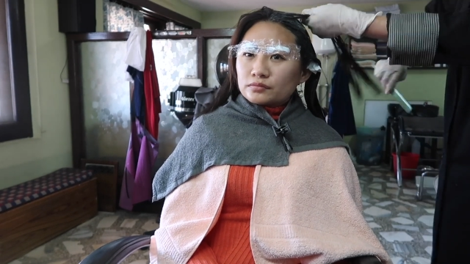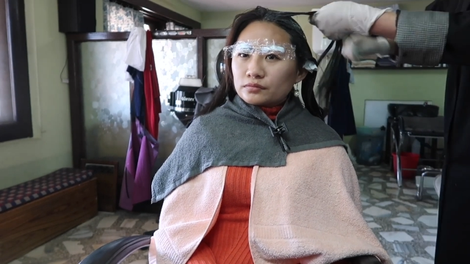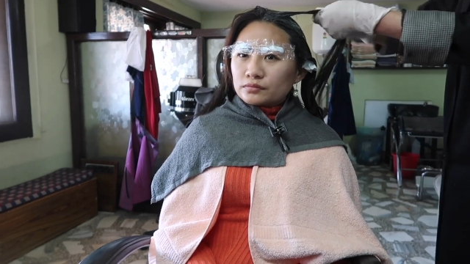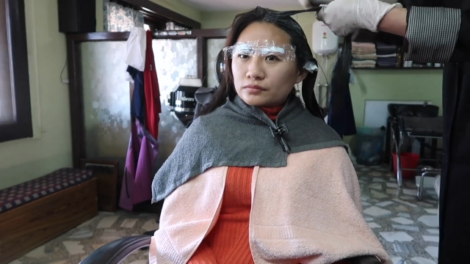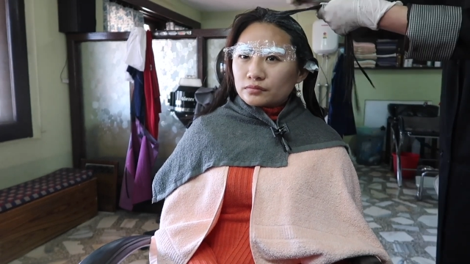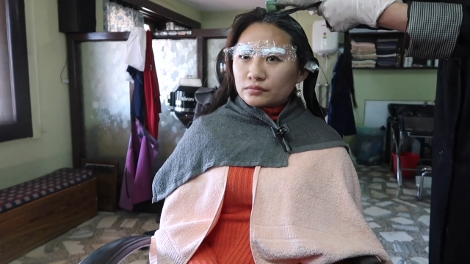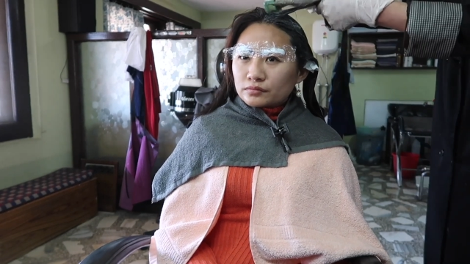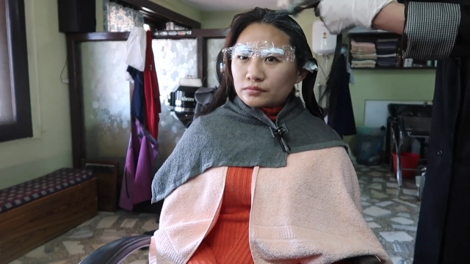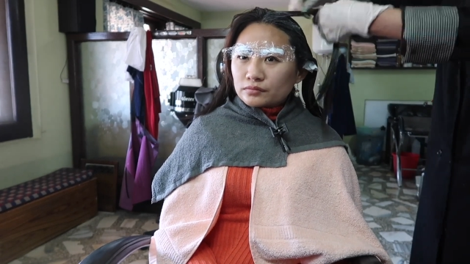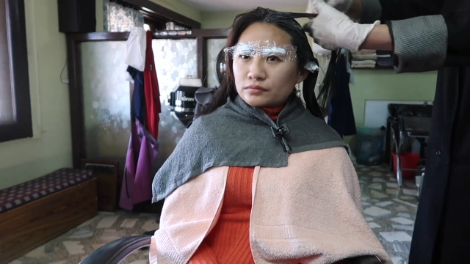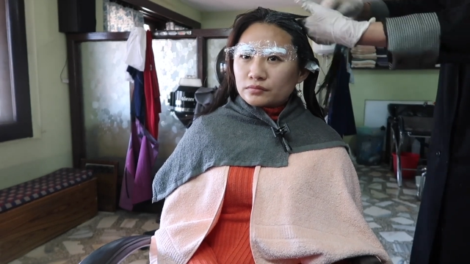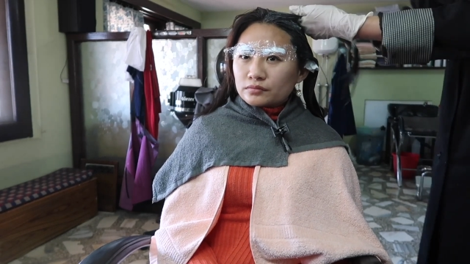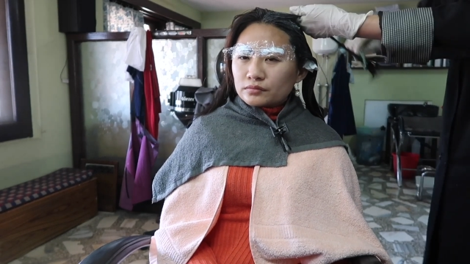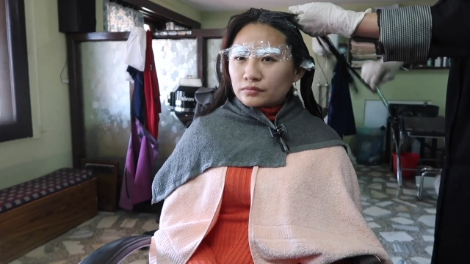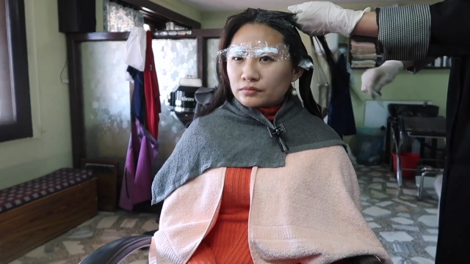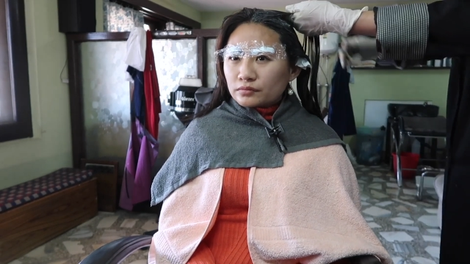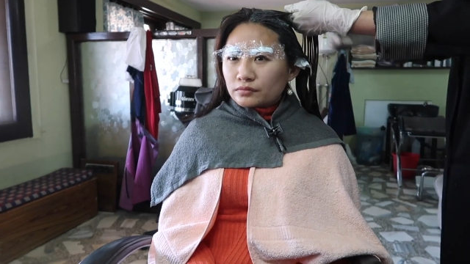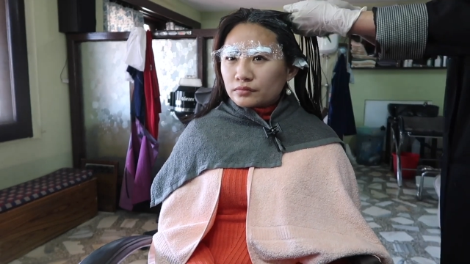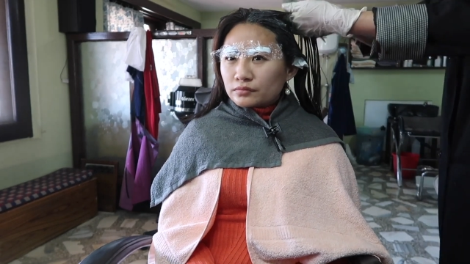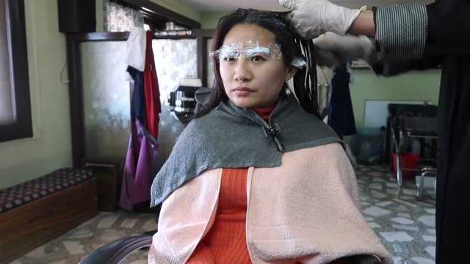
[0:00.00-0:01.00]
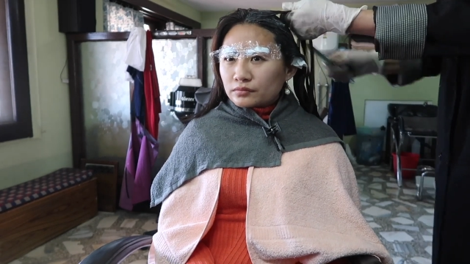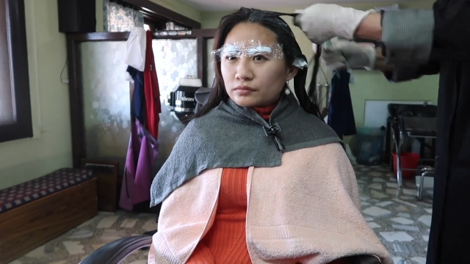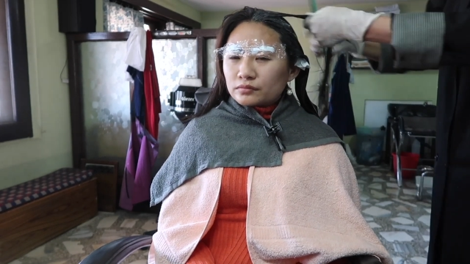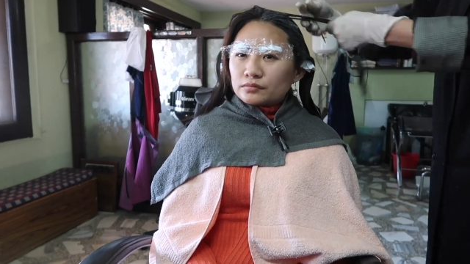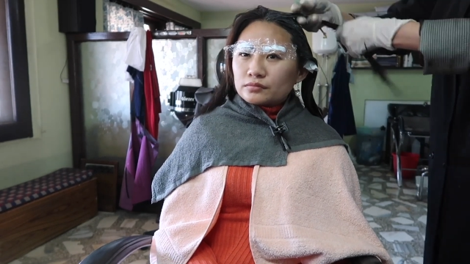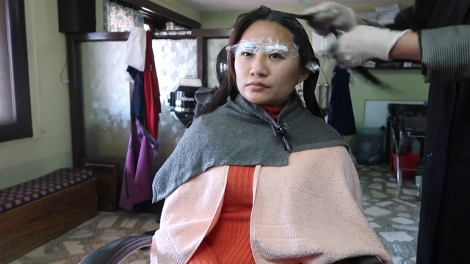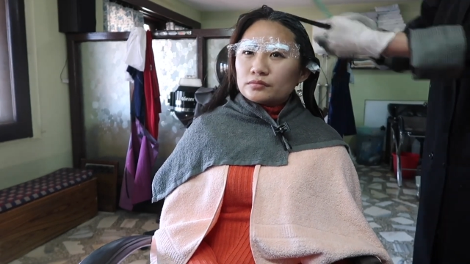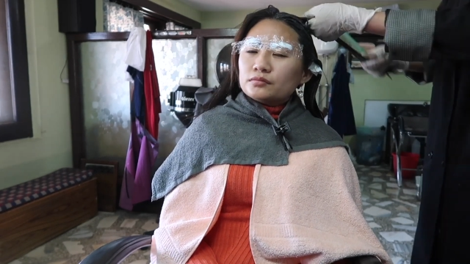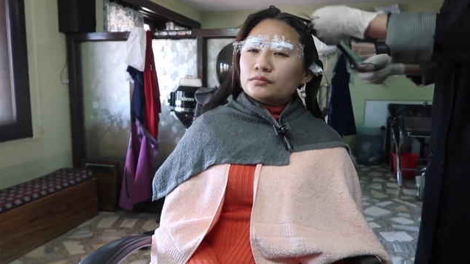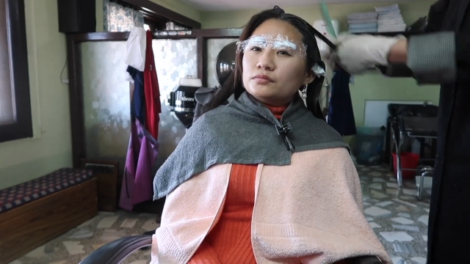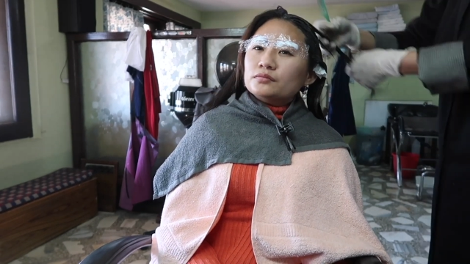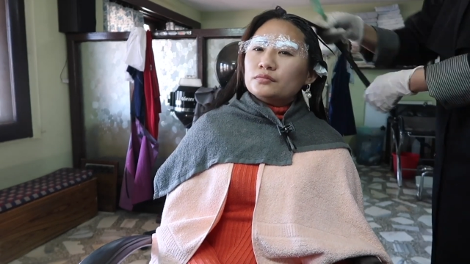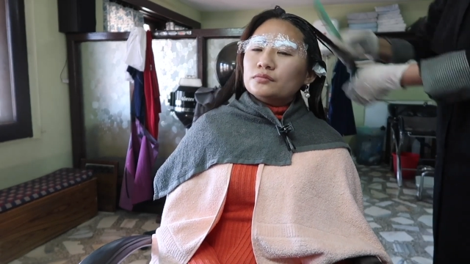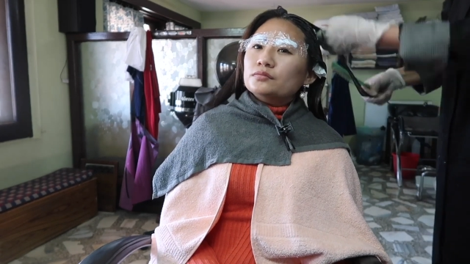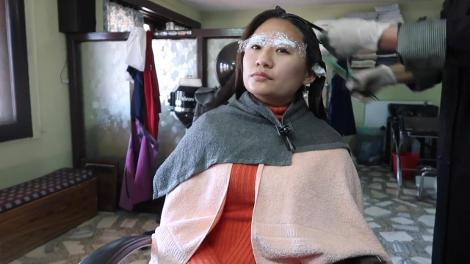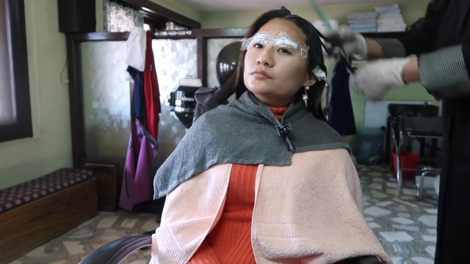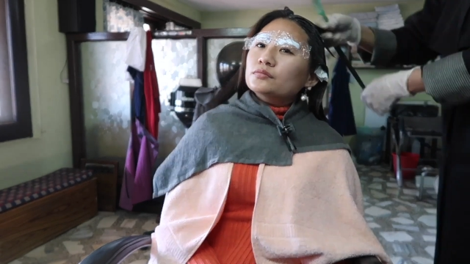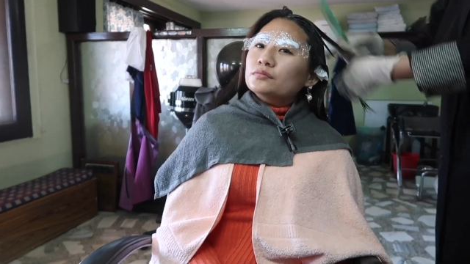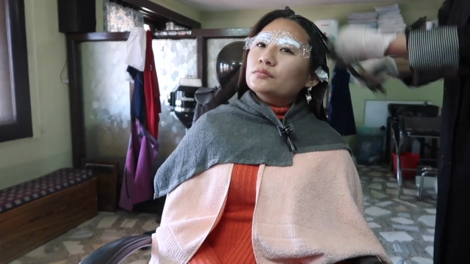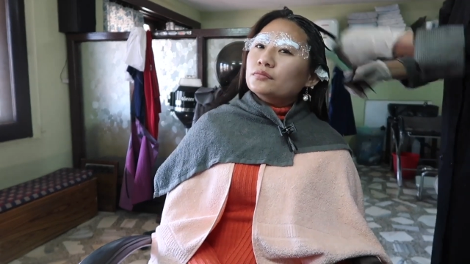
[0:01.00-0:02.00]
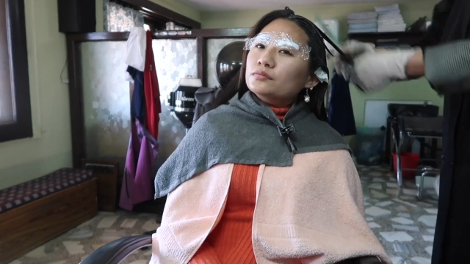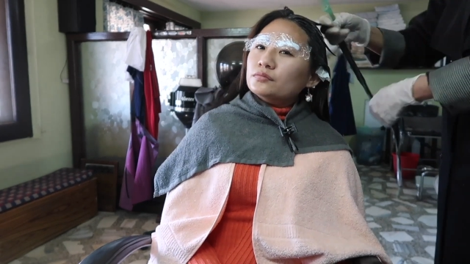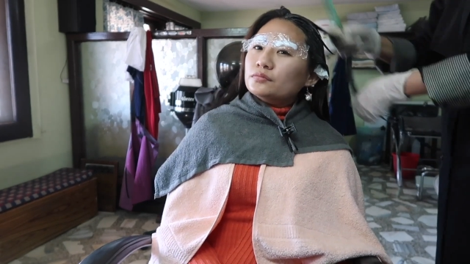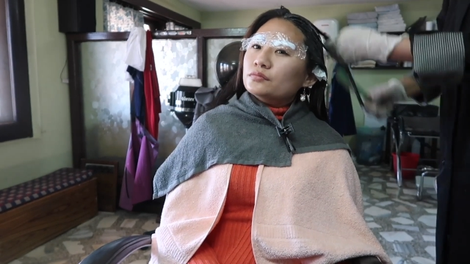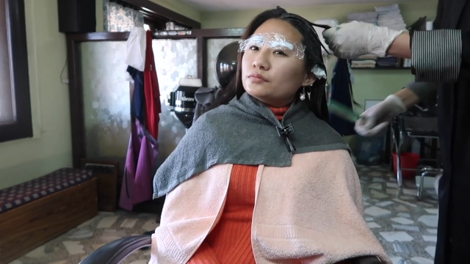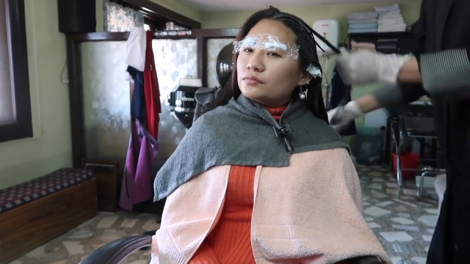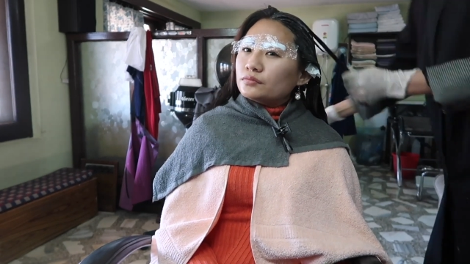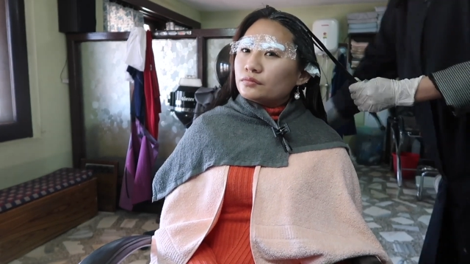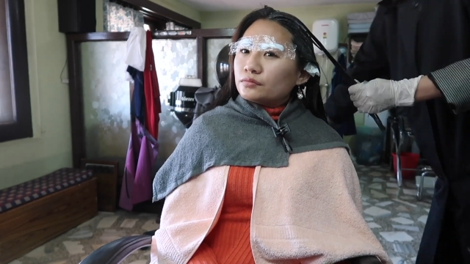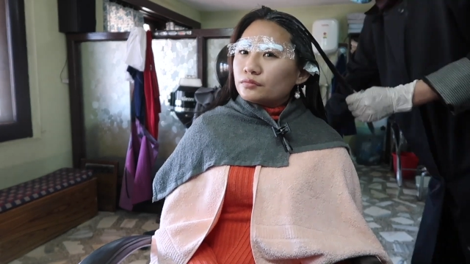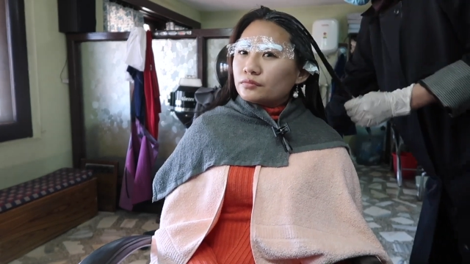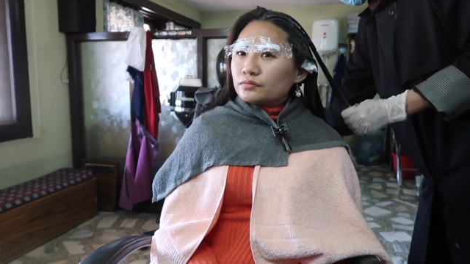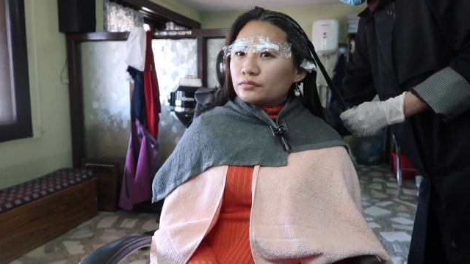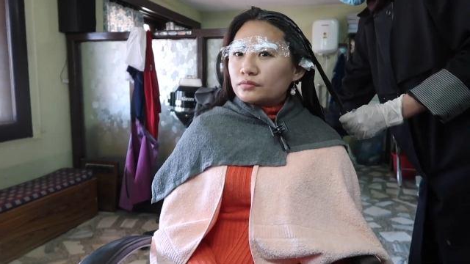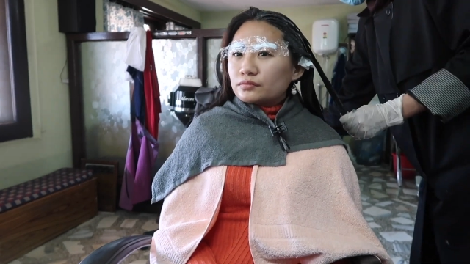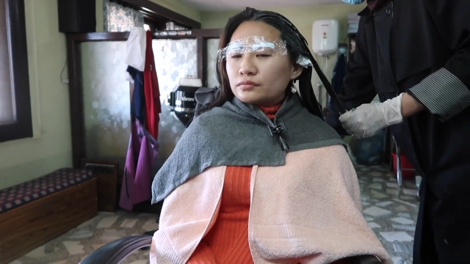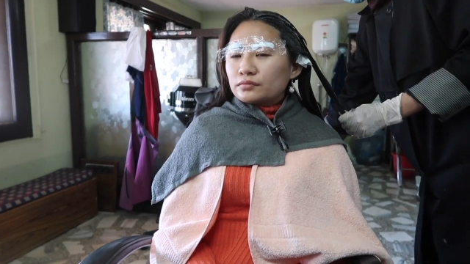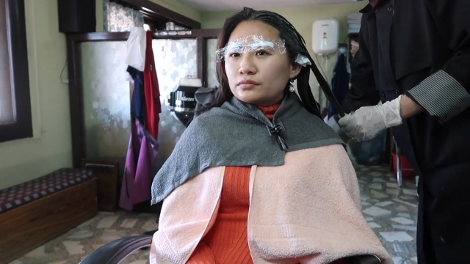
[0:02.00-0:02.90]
No one is speaking in this clip.